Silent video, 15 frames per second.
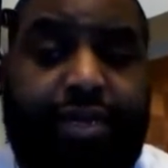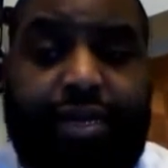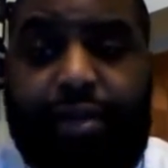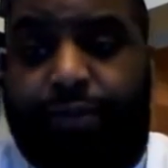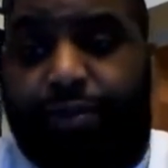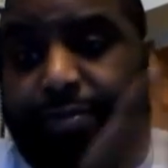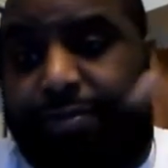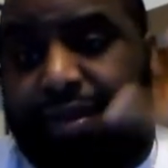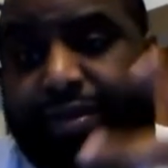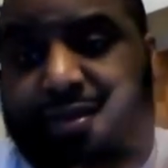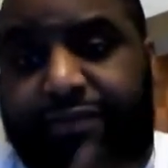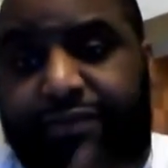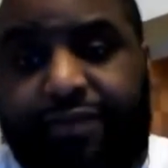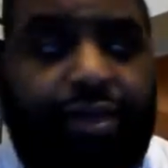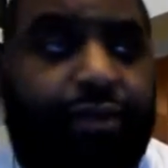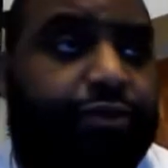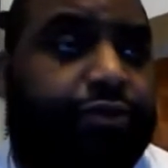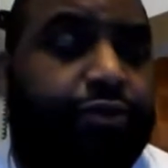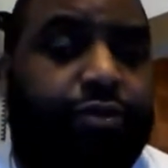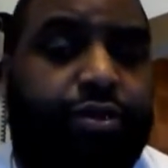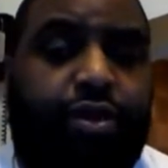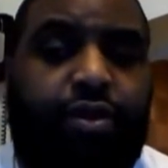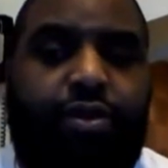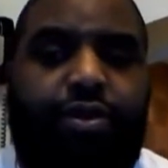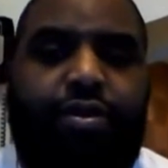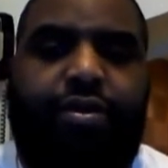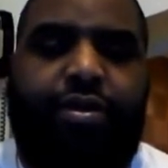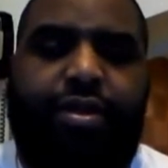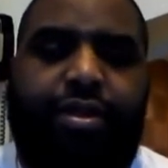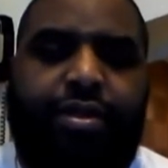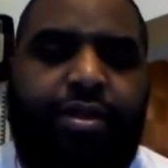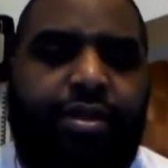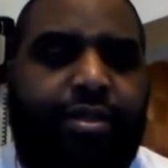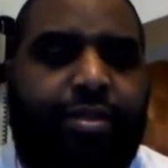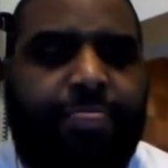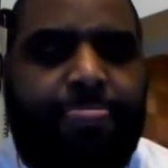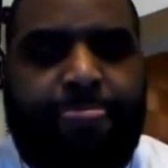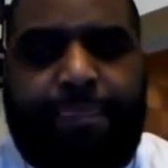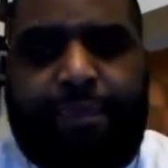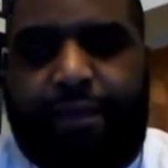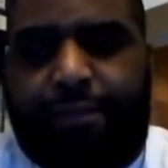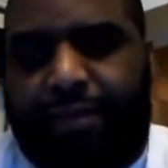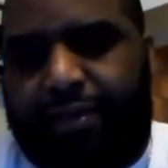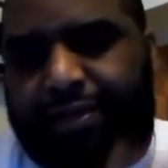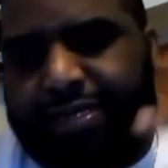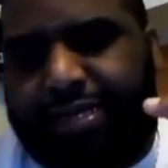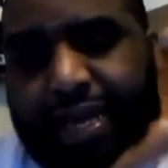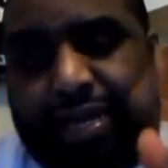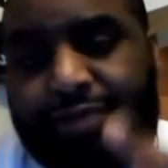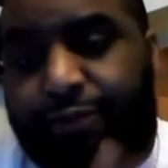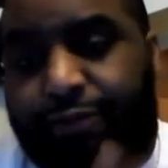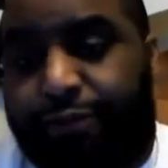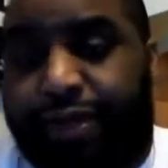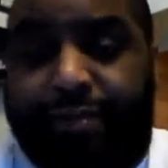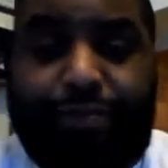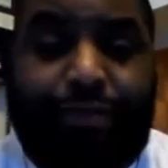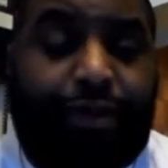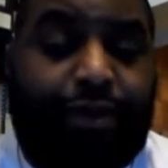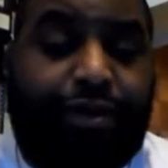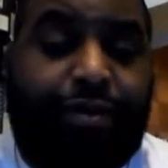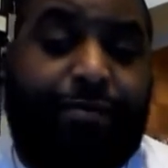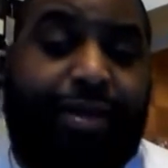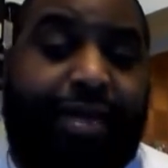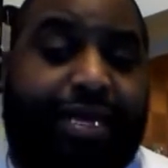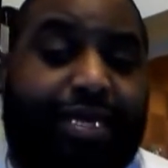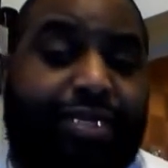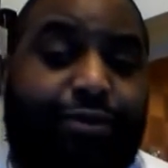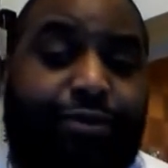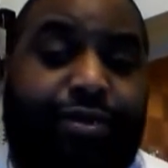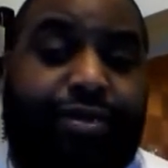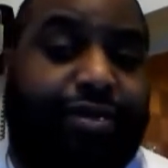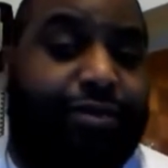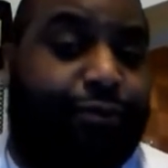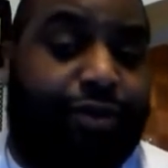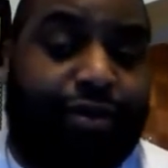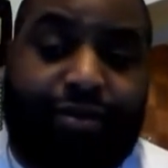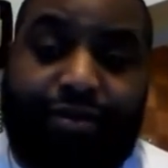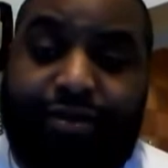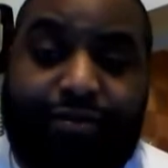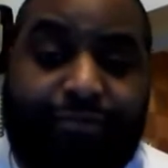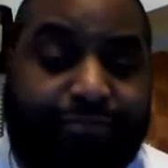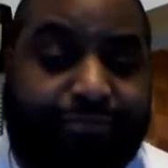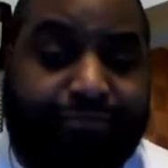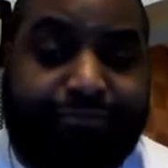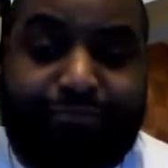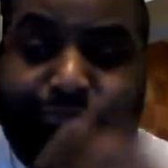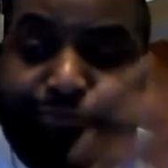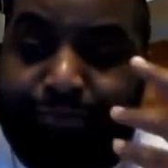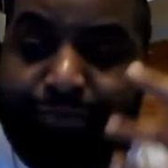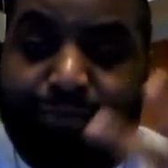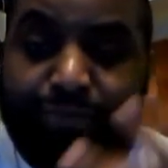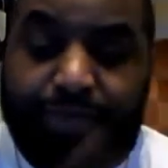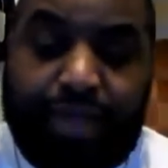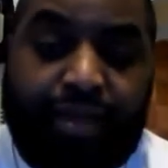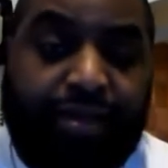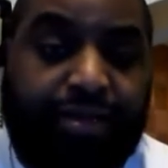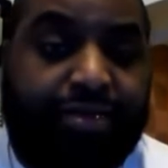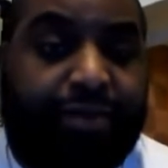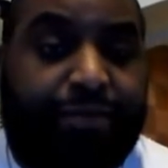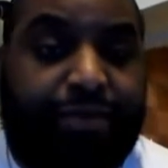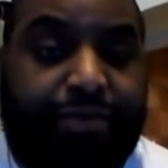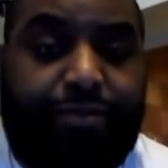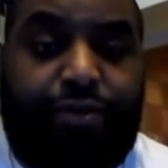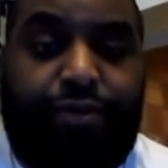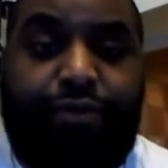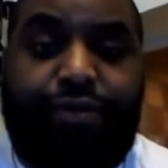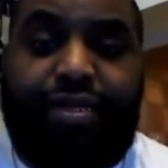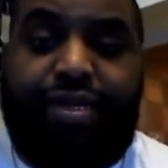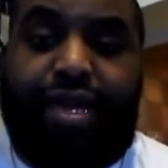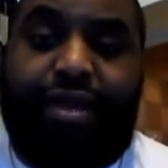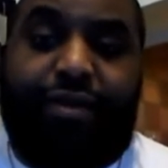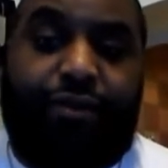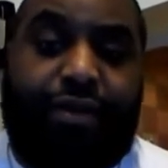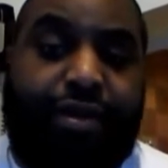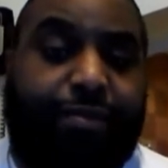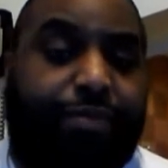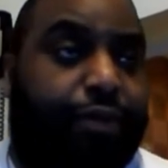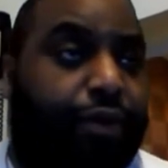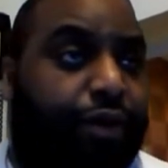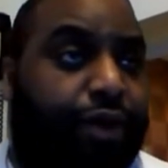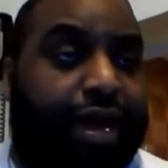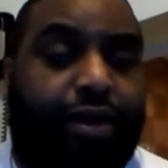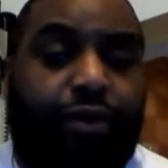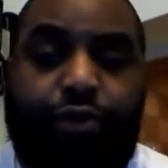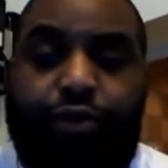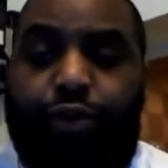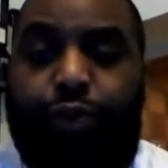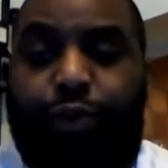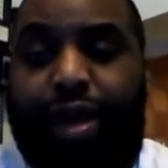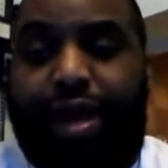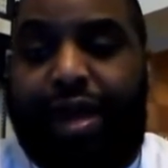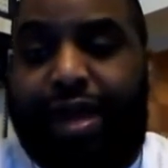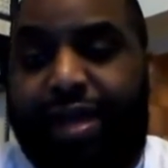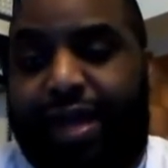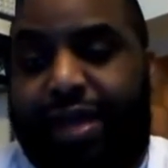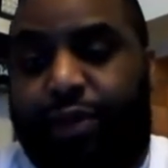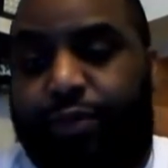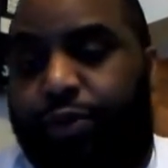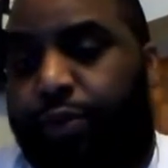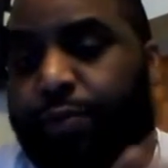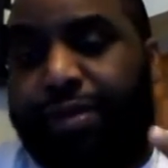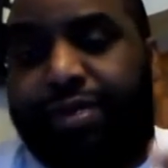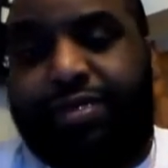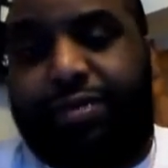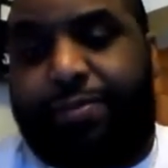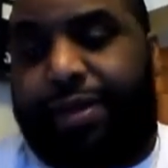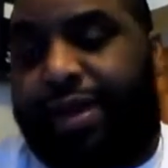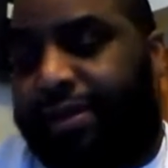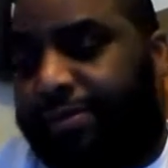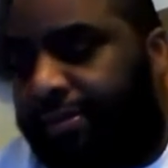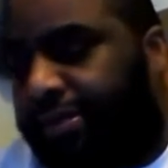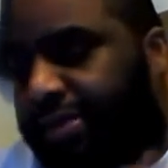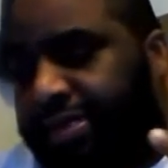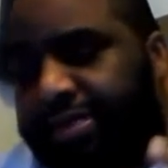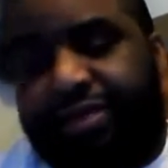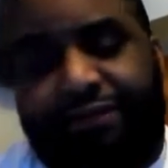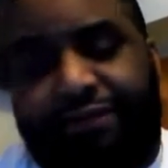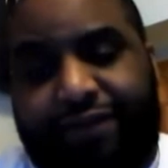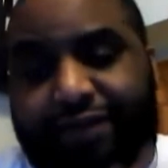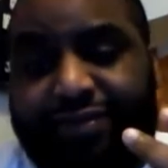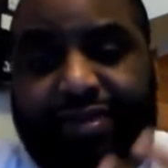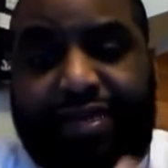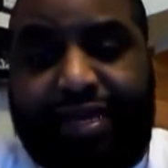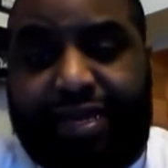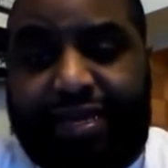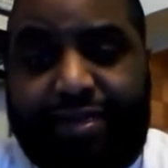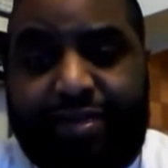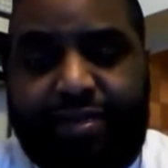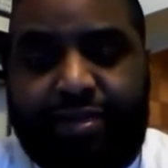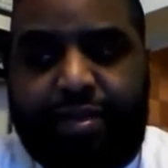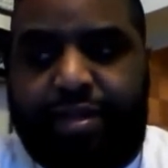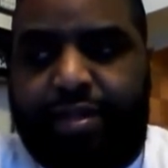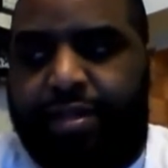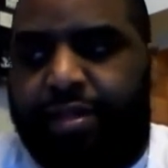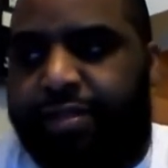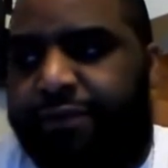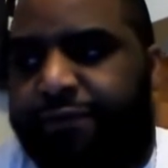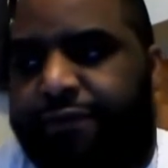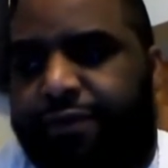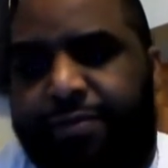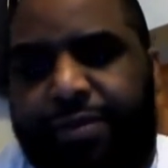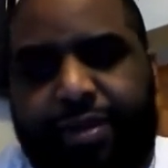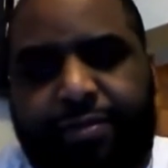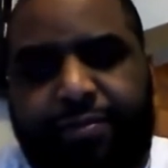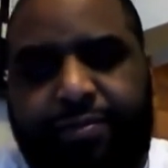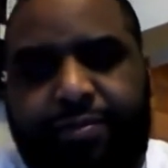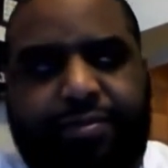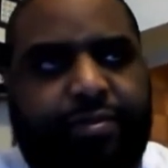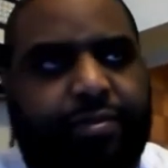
in. I don't want to make this video too long. You know what I mean? Shout out to Rand Paul, man. He doing good work. Some people don't really like Rand Paul. I don't know why. I don't know much about him, but the stuff I've seen from him,